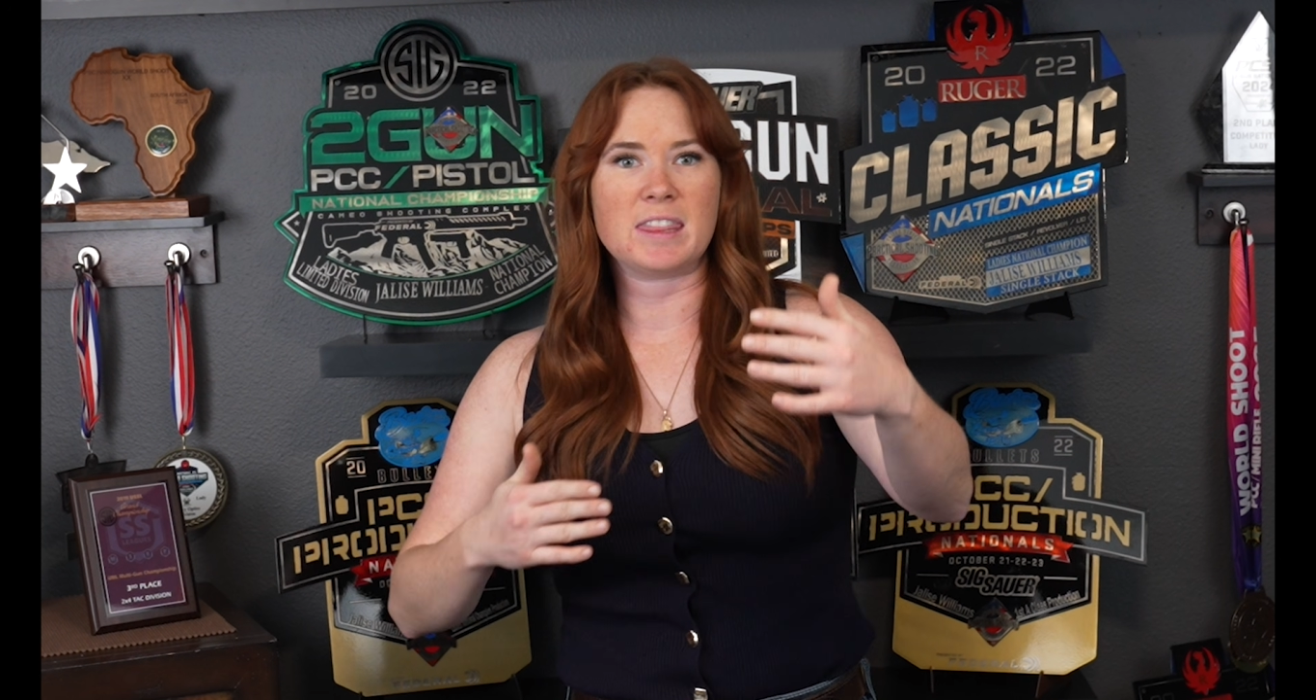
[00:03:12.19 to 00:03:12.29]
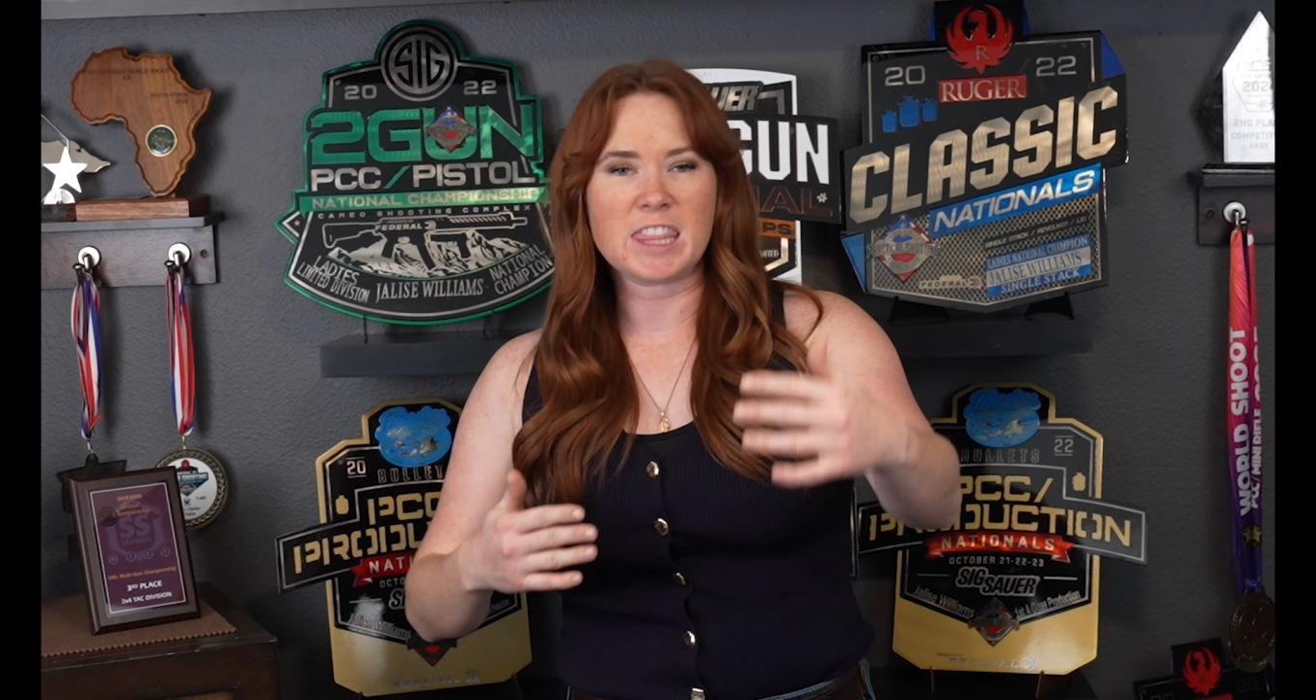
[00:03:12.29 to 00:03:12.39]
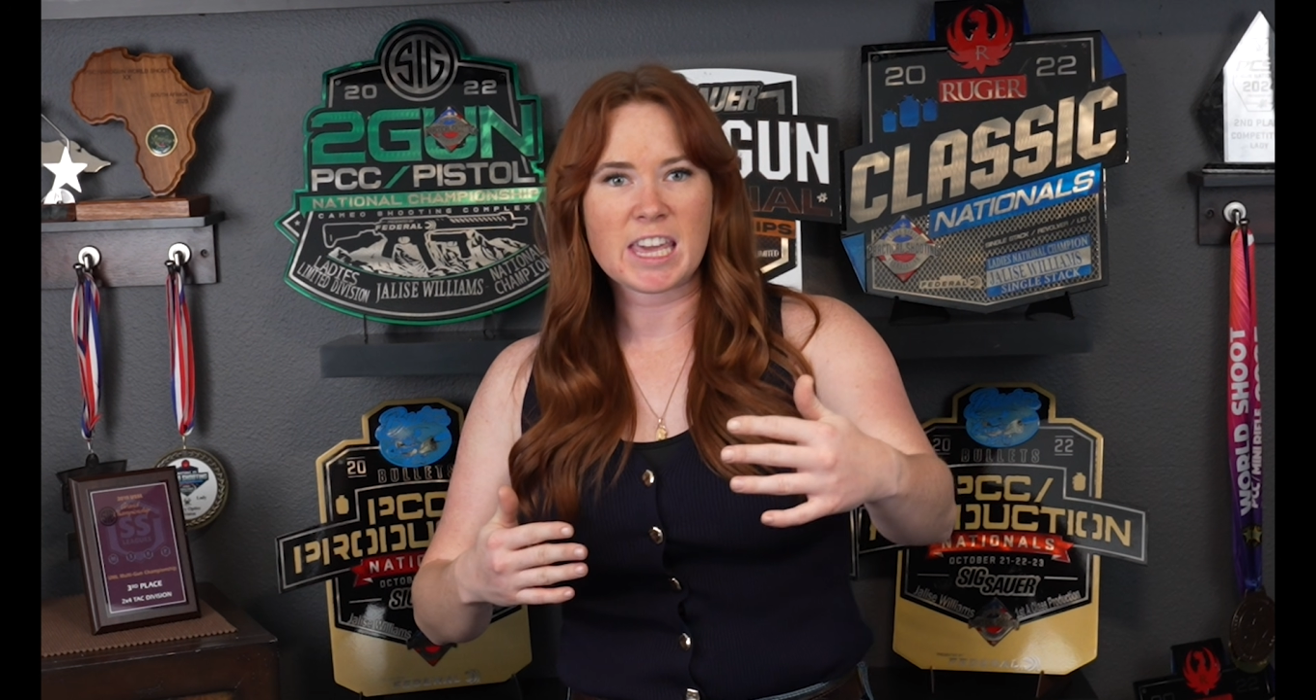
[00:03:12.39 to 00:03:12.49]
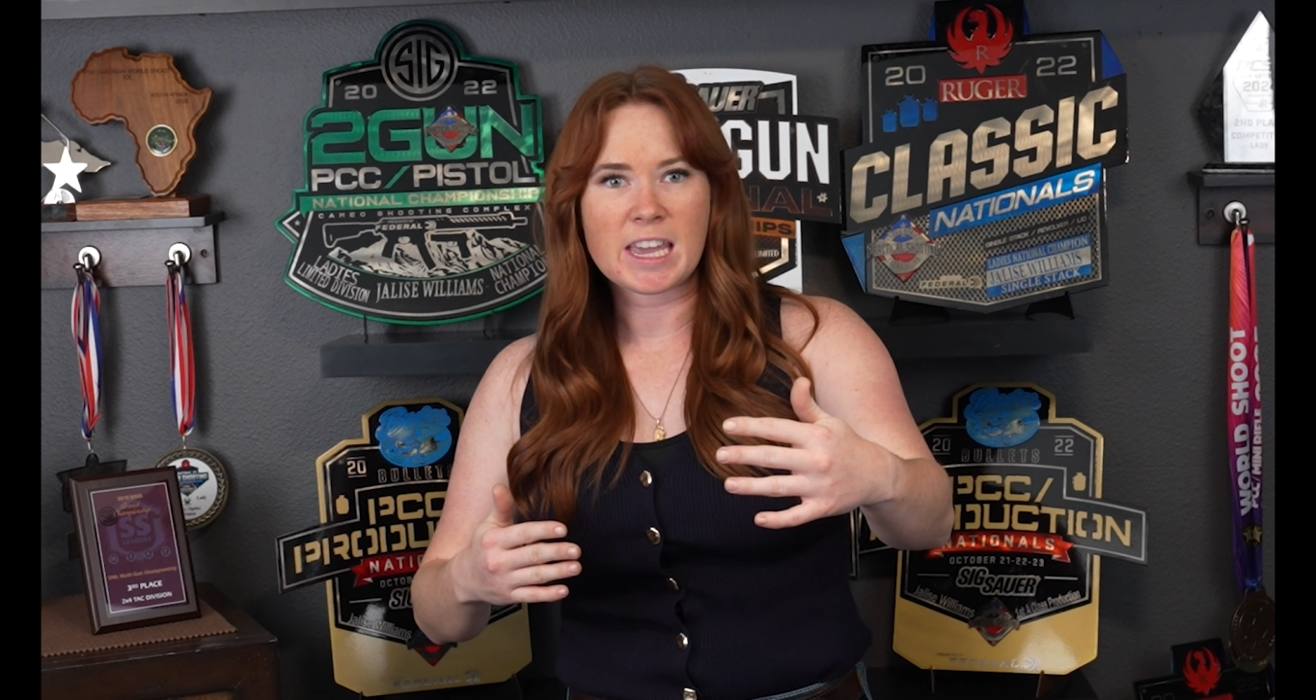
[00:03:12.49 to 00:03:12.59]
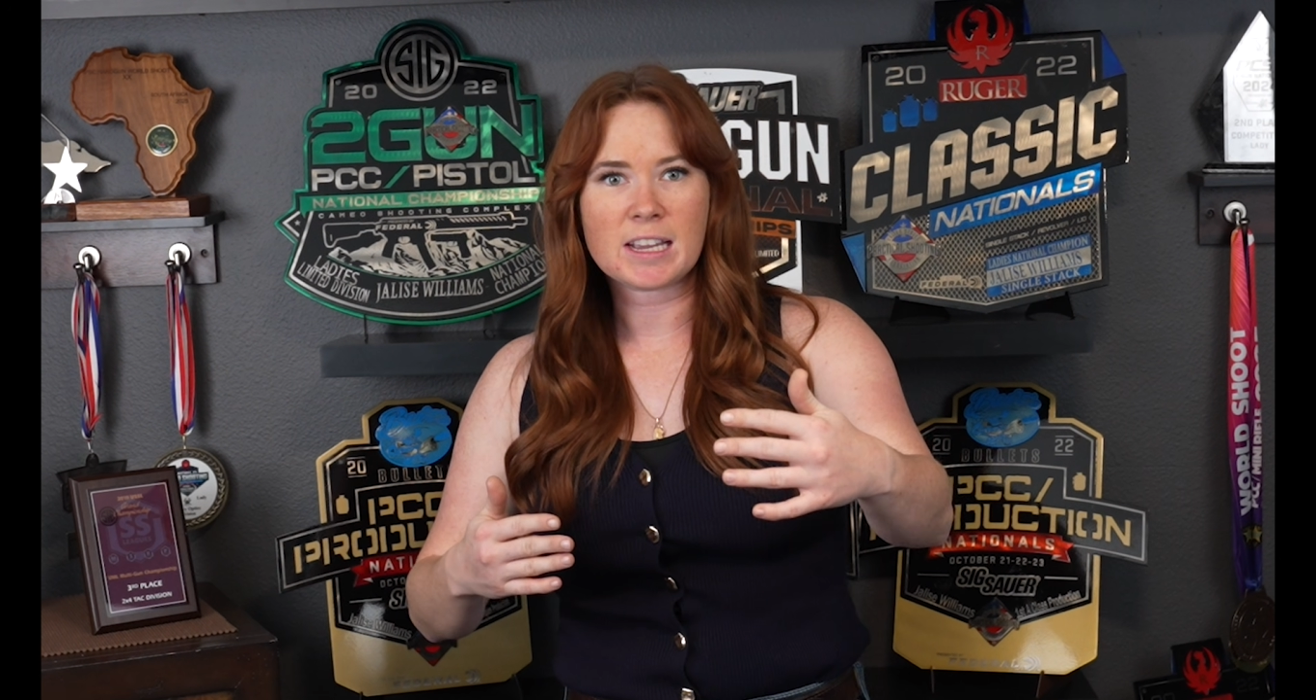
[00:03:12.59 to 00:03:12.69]

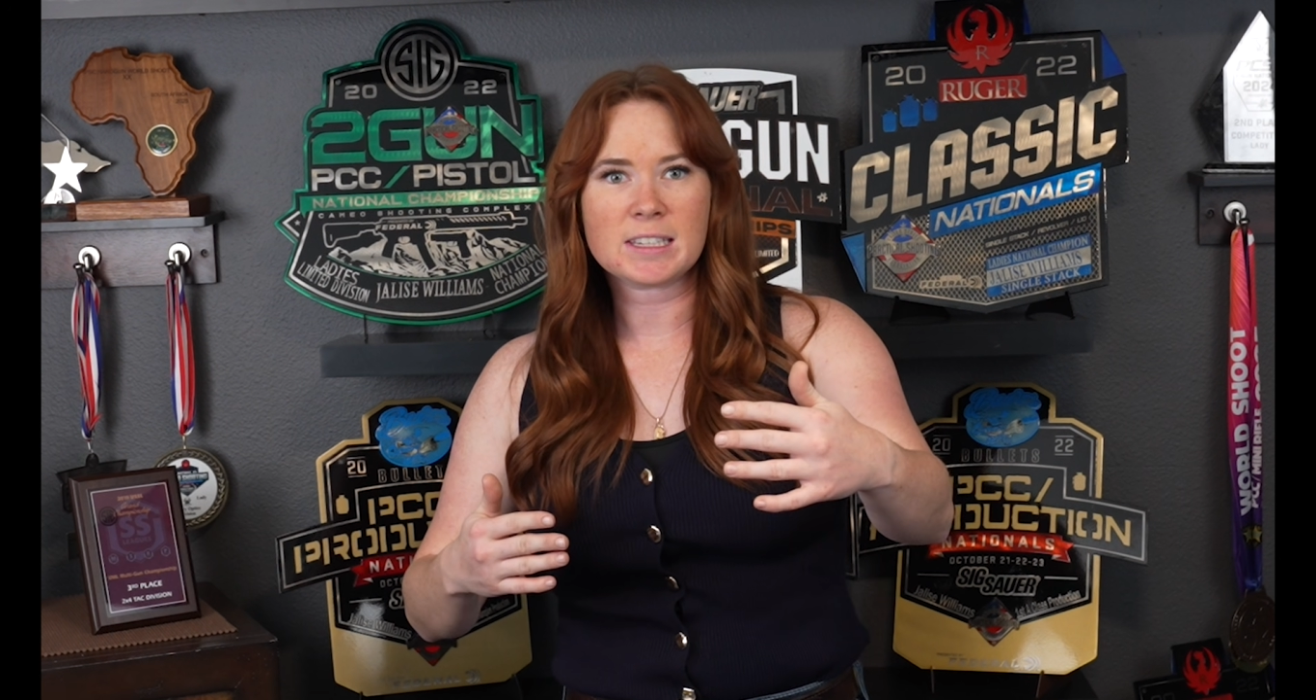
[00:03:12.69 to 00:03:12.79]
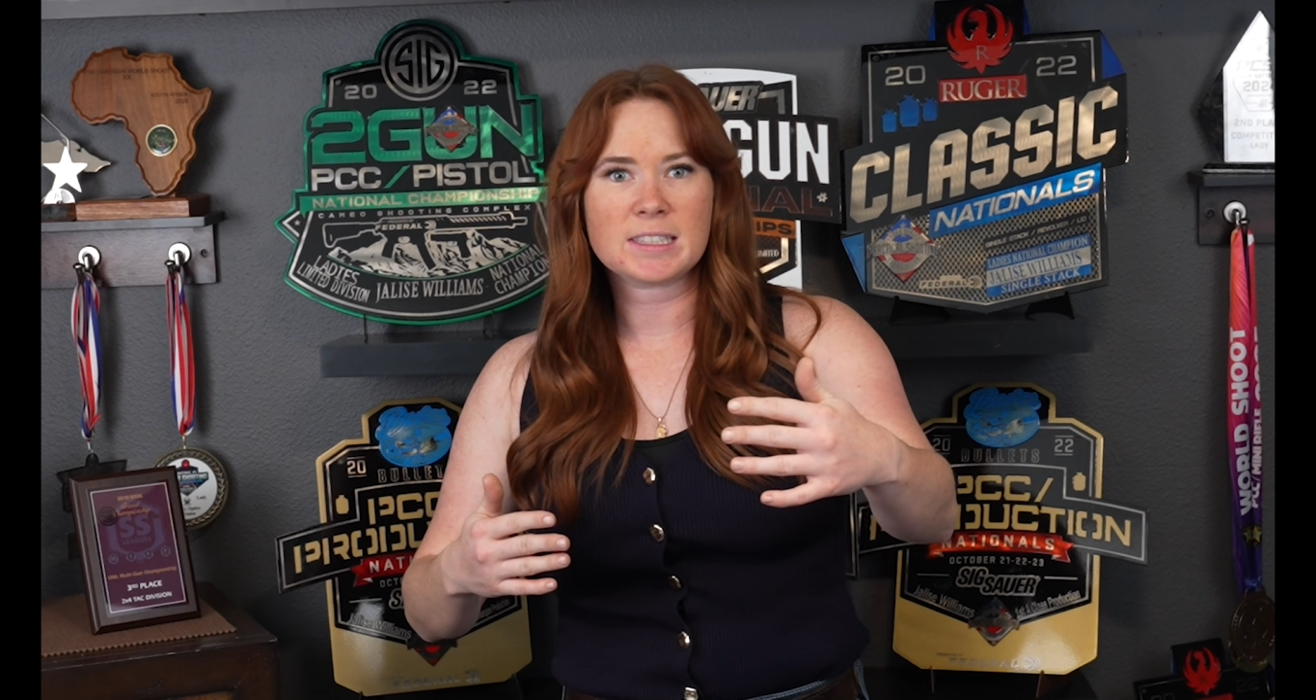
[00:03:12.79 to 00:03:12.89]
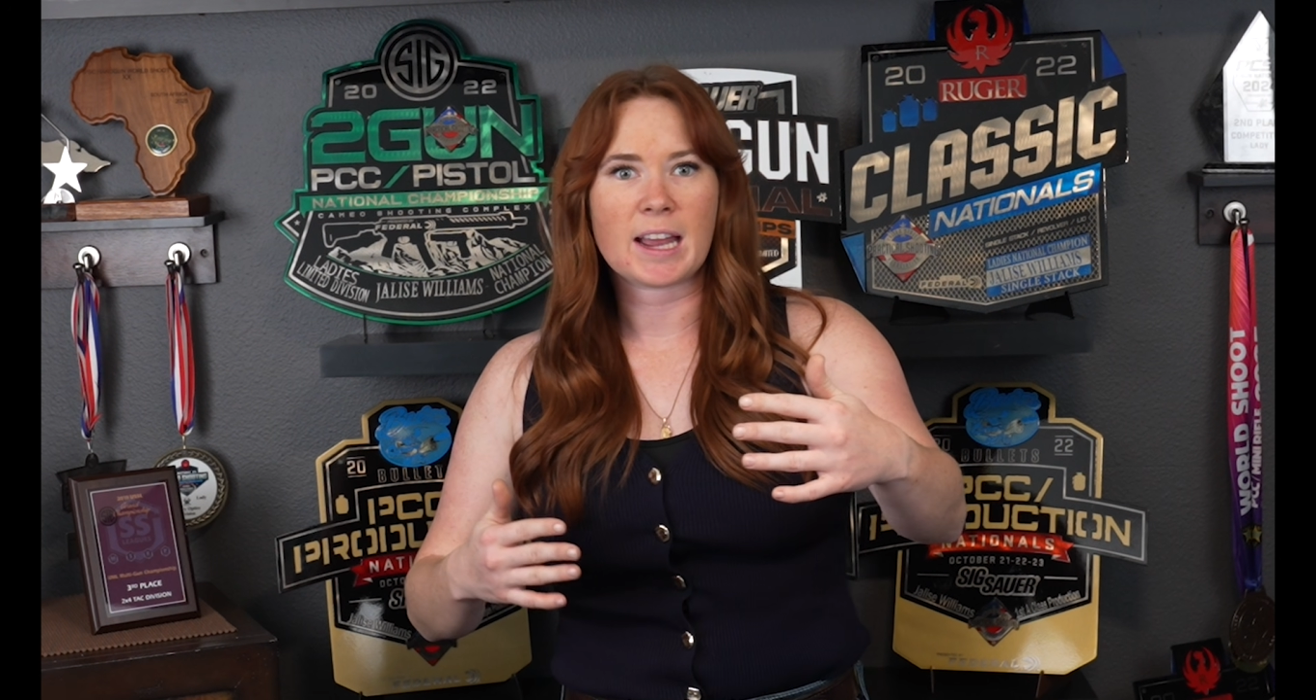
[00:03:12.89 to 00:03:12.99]
things